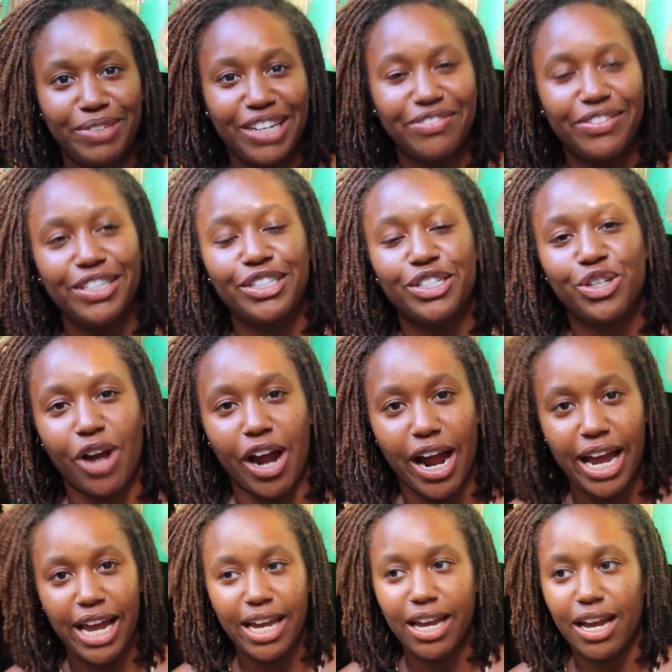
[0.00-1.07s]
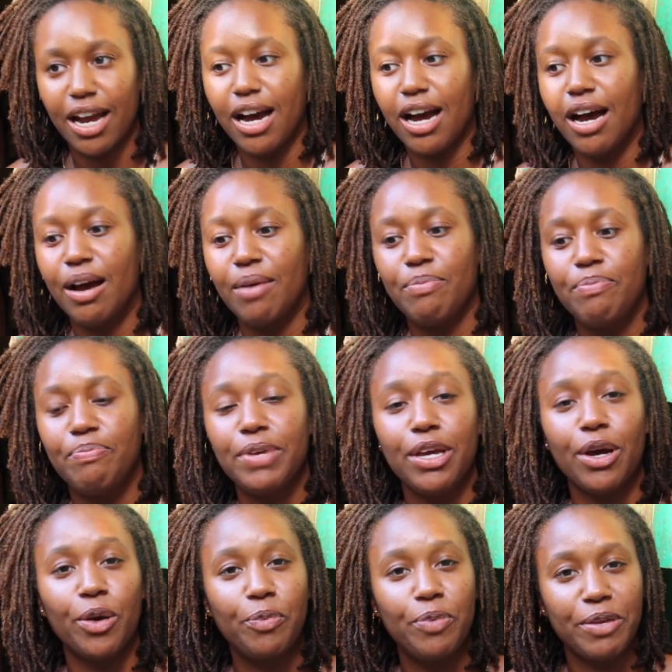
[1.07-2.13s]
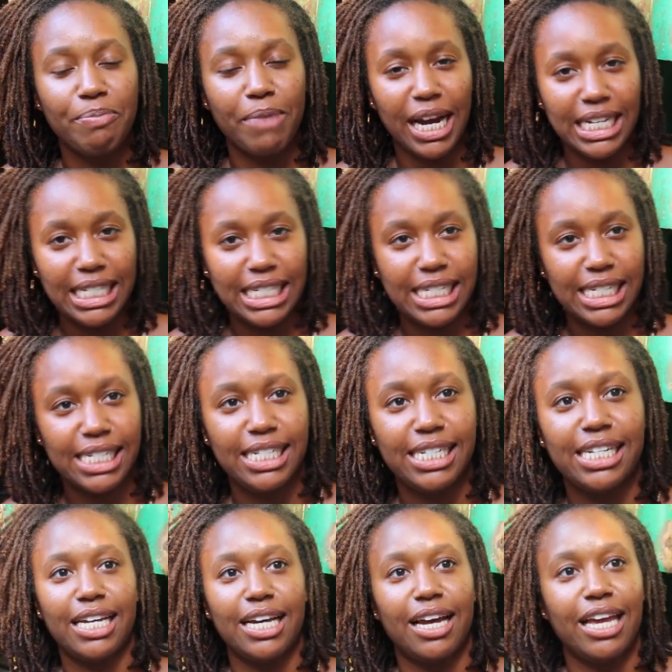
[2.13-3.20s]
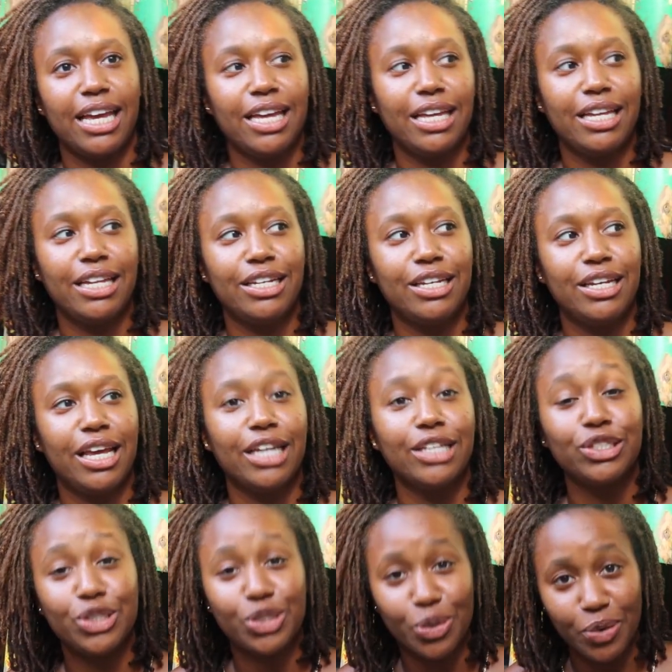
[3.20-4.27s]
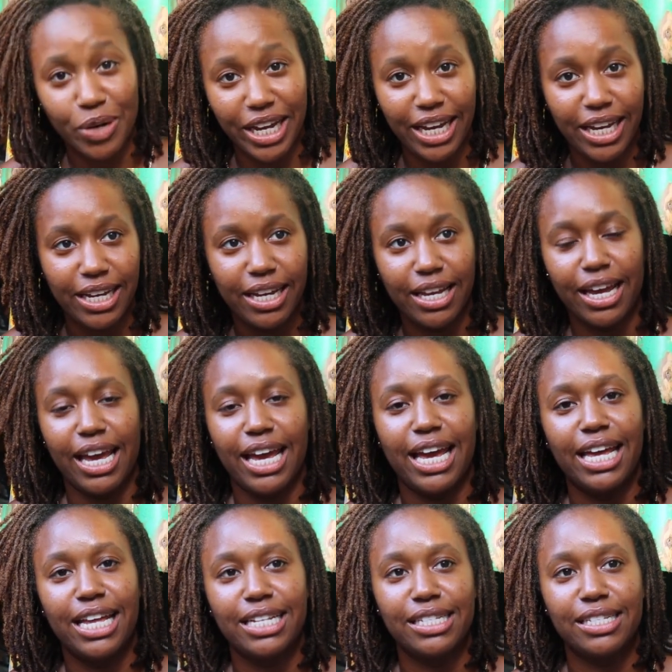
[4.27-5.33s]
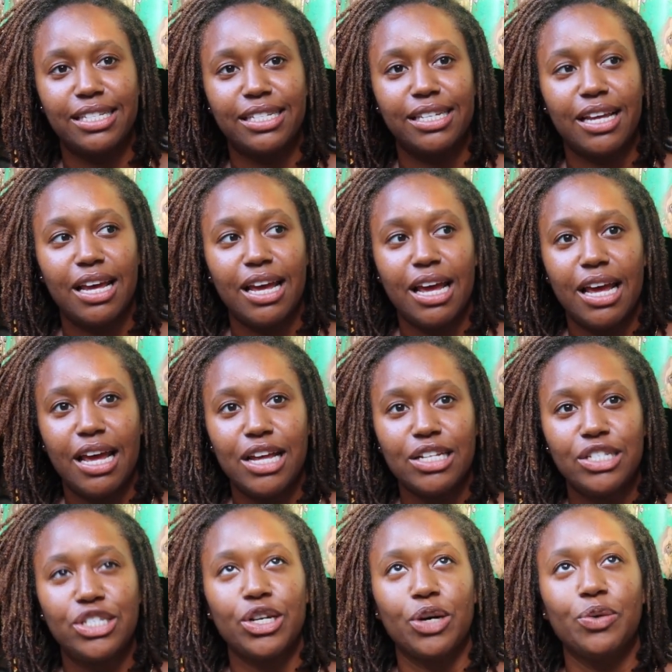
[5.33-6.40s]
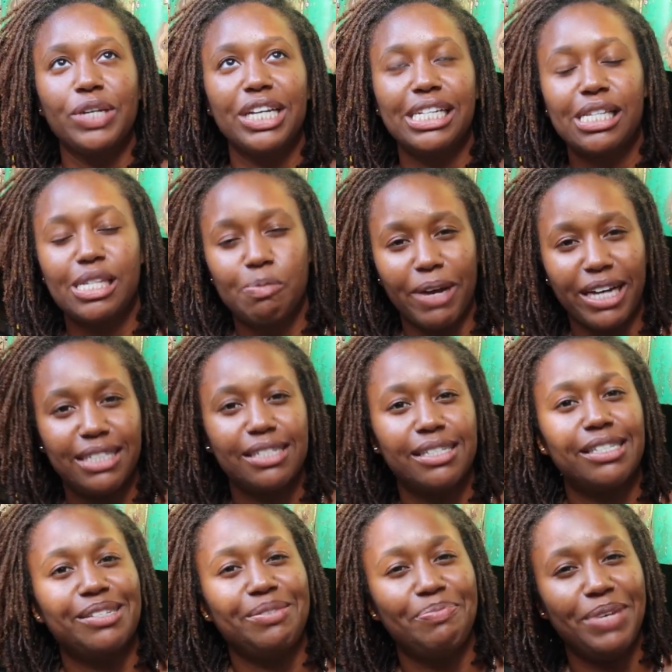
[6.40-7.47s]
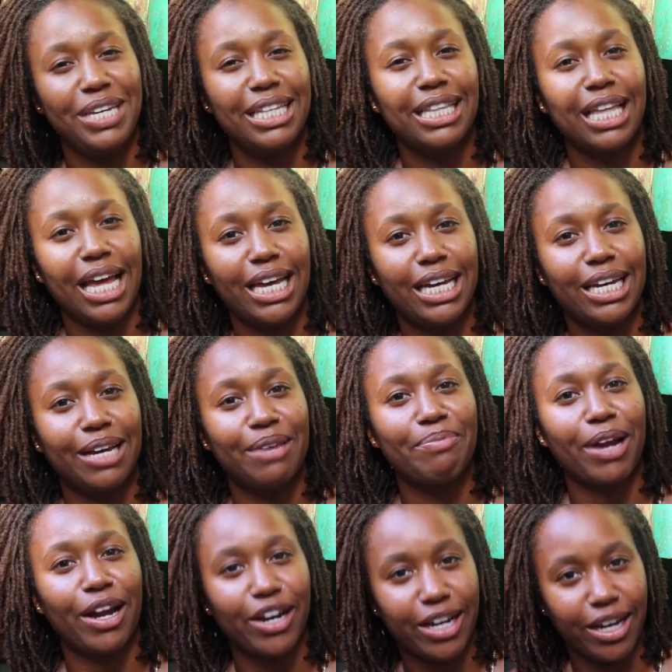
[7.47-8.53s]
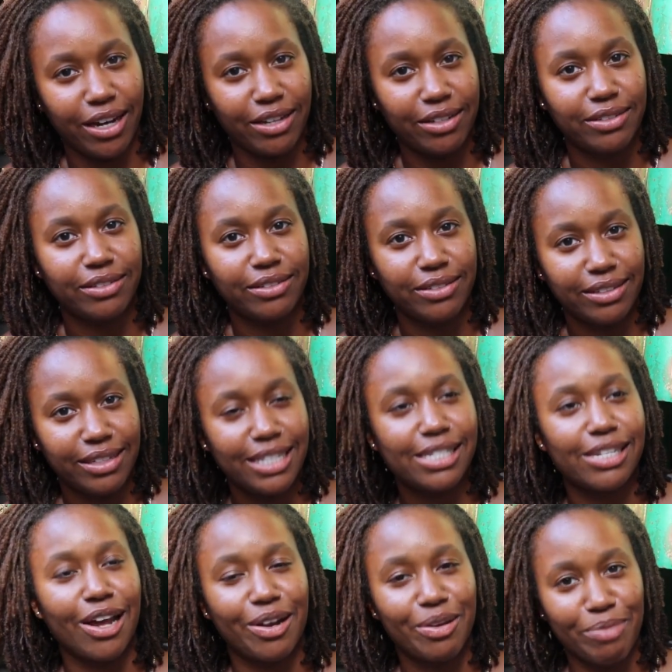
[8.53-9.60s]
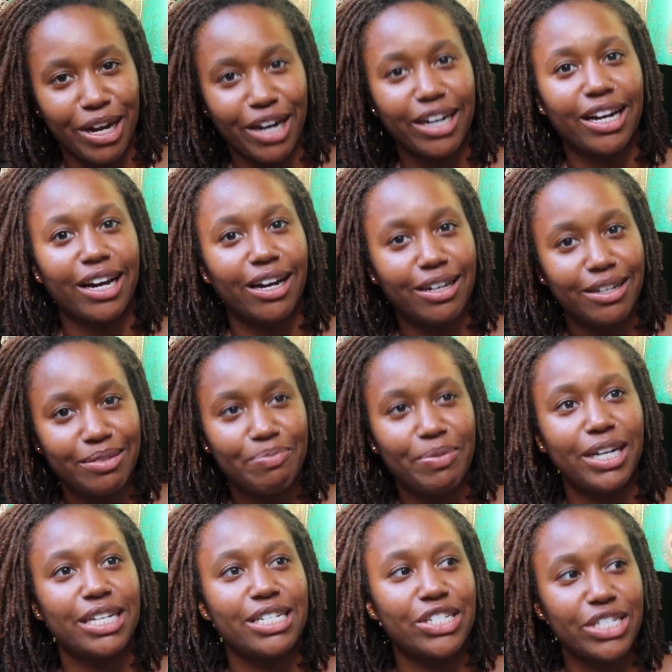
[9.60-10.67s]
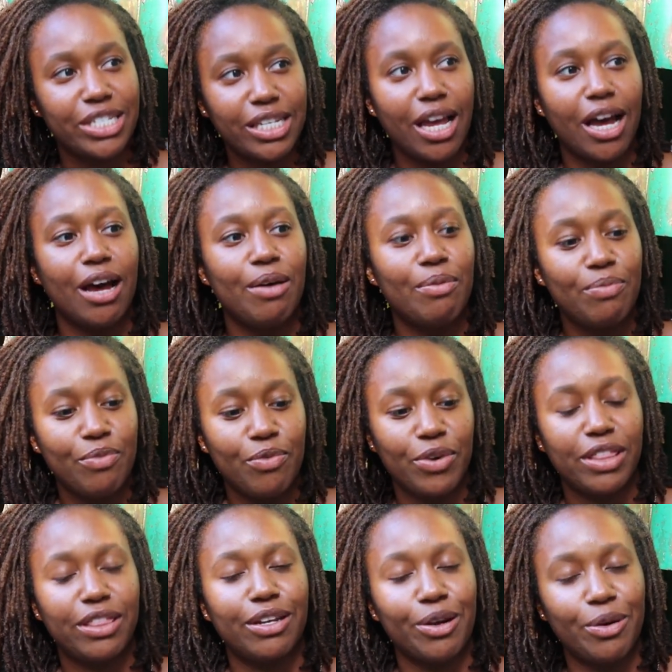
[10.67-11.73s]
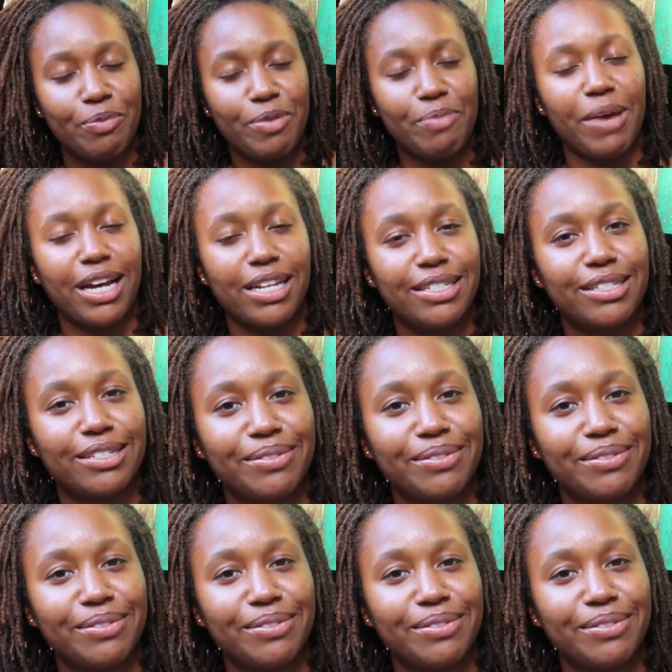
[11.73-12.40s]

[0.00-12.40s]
give it a try, be open-minded and enjoy, and don't expect it to be like America. It's not America, but just come with an open mind.